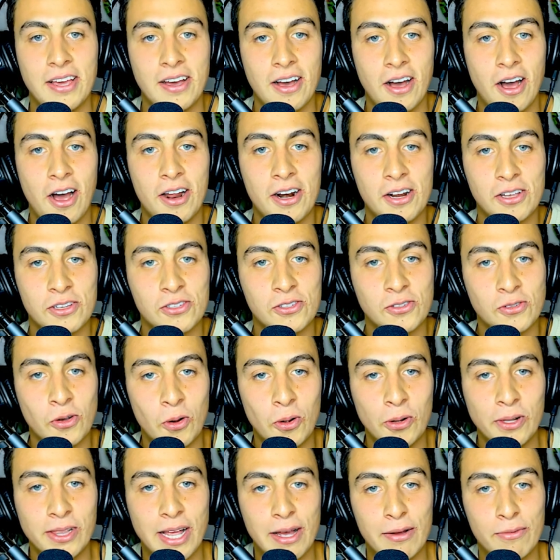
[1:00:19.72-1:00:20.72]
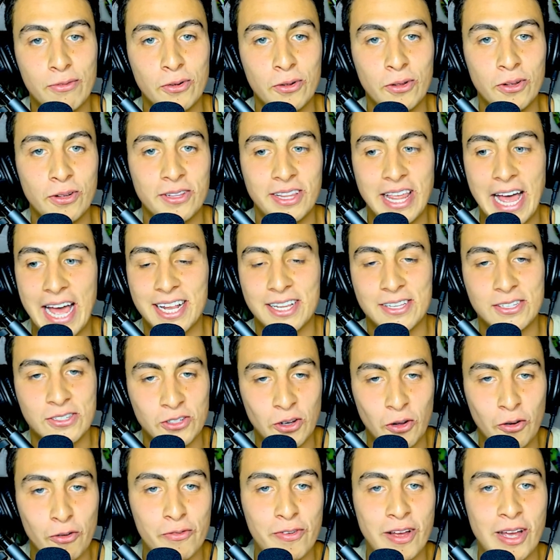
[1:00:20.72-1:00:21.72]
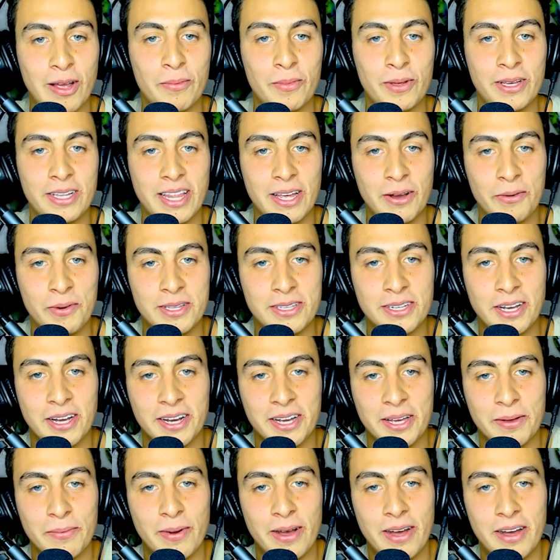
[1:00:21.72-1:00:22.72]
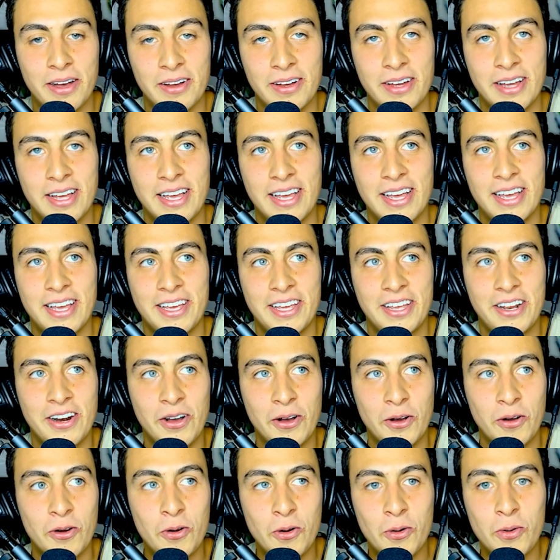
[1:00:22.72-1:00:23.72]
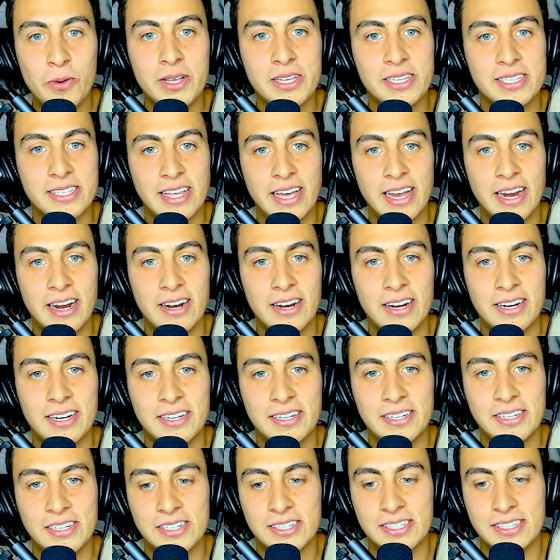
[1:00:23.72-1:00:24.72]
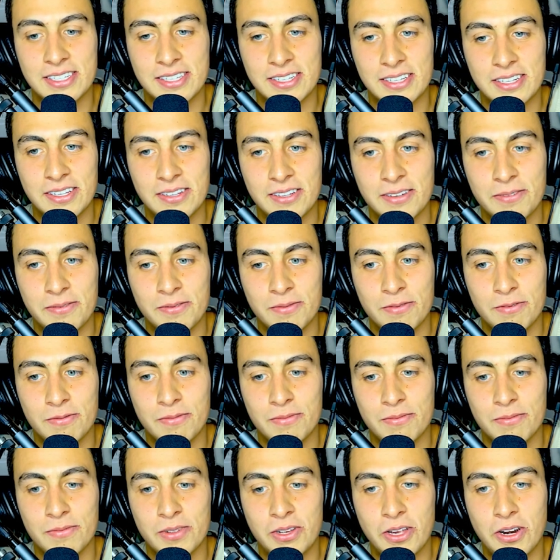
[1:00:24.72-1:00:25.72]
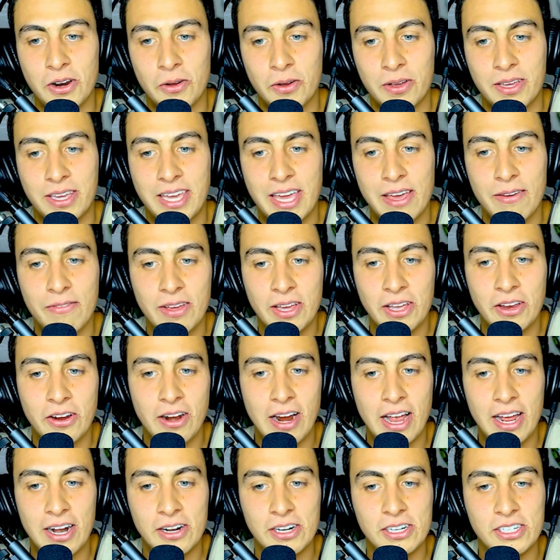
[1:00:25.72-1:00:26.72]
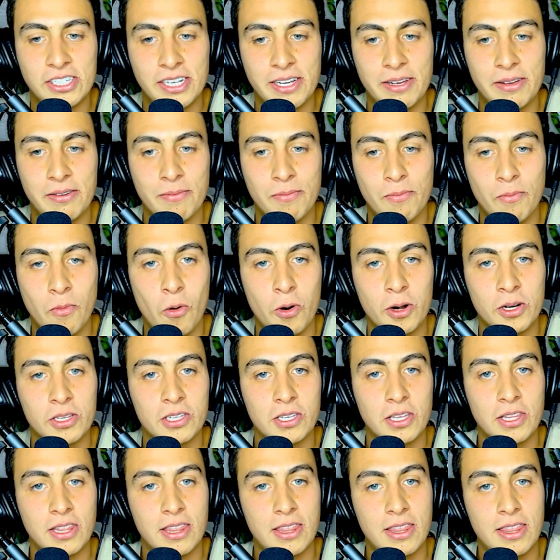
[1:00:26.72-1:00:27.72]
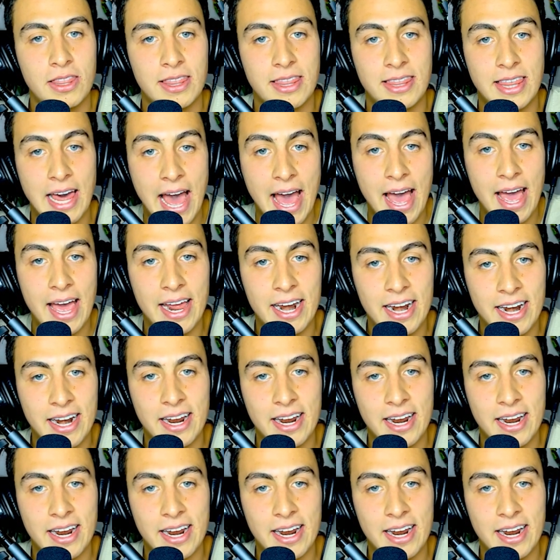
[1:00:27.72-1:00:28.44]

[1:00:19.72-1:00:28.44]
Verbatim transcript: on a soul level, that soul family that we talk about, you know, who is there and just, you know, giving your energy more to that